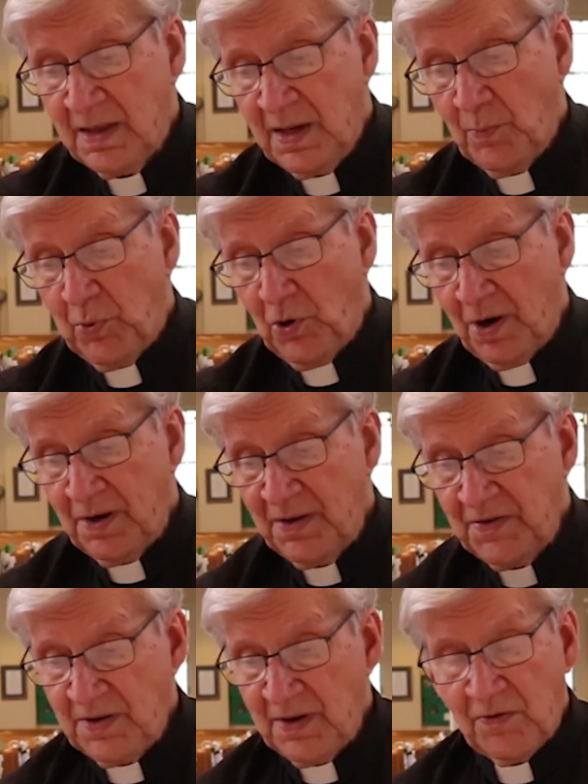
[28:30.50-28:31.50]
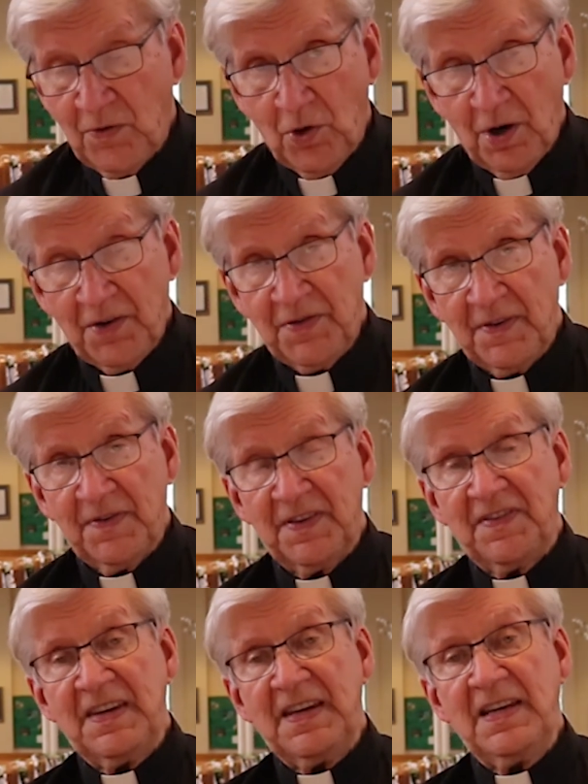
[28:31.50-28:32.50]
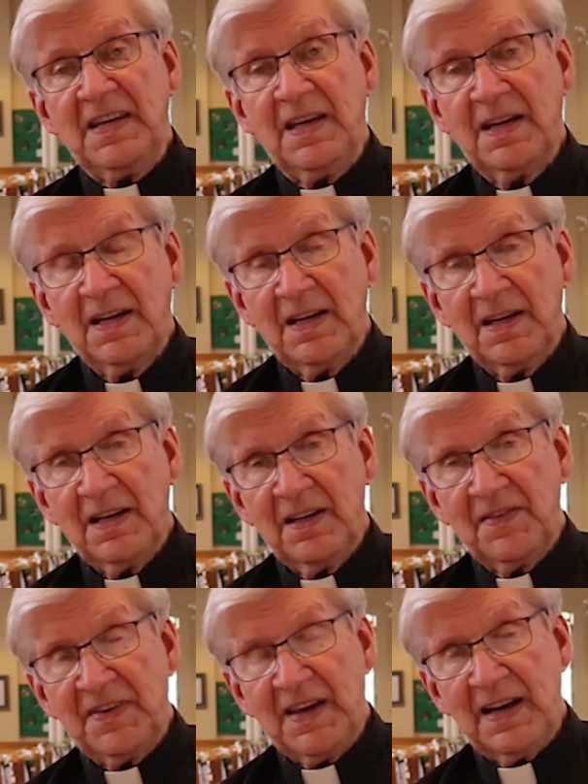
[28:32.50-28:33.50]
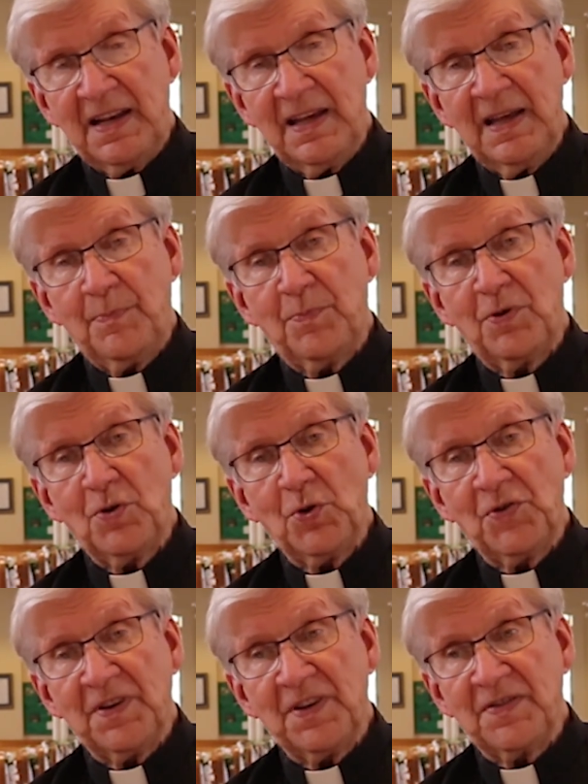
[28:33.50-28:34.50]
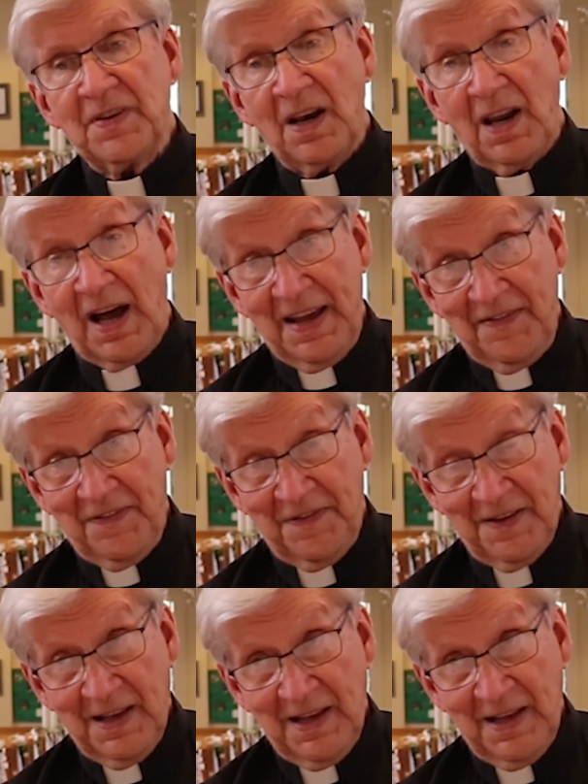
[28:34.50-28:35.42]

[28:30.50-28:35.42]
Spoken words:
The importance, of course, of a seed is that it produces life,